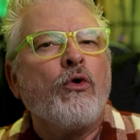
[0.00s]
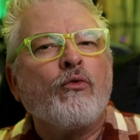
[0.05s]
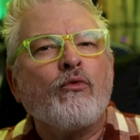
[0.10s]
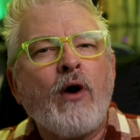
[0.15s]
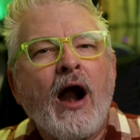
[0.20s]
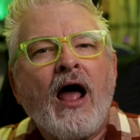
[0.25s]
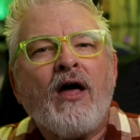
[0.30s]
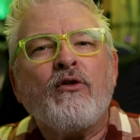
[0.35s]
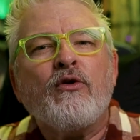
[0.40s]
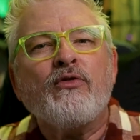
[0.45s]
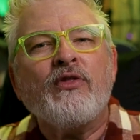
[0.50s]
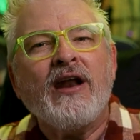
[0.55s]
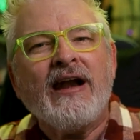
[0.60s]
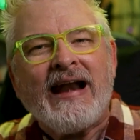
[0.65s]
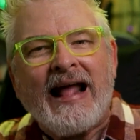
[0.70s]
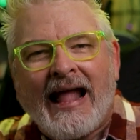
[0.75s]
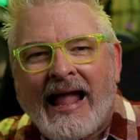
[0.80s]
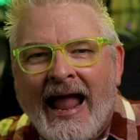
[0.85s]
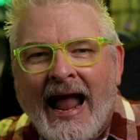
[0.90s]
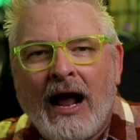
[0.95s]
rather than
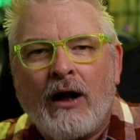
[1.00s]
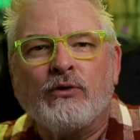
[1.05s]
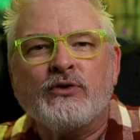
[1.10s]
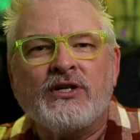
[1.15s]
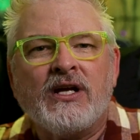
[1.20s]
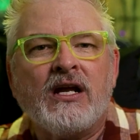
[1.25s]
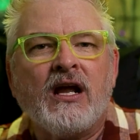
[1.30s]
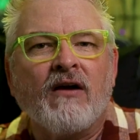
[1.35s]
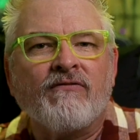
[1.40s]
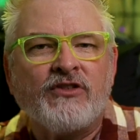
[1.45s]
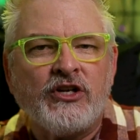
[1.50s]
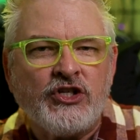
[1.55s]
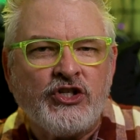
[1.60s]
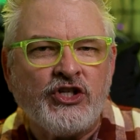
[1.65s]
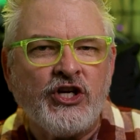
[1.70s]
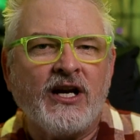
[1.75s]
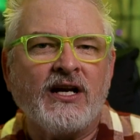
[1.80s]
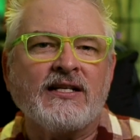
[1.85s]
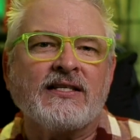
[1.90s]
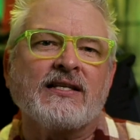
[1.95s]
an accounting of the
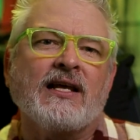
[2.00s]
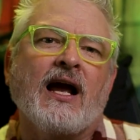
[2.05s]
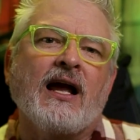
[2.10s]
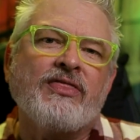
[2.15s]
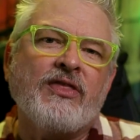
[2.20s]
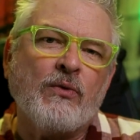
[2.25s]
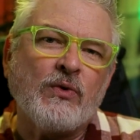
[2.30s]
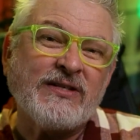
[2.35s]
genocide